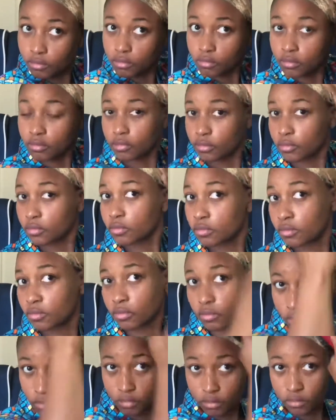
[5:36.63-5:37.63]
smoothing
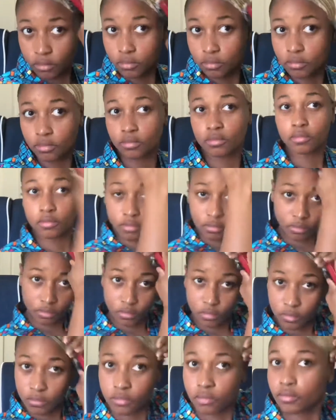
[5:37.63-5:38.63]
it out,
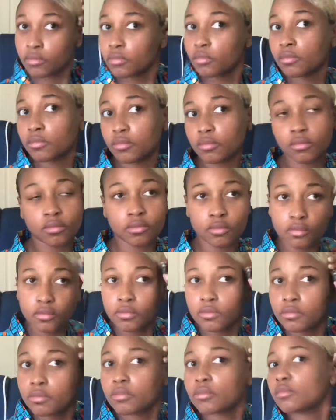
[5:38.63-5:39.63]
and I'm just like
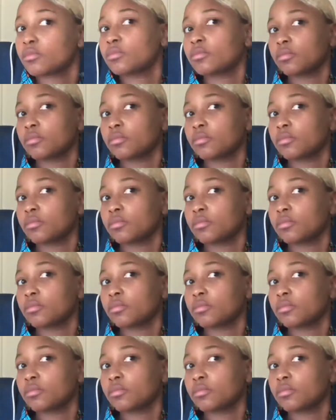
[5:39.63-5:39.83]
really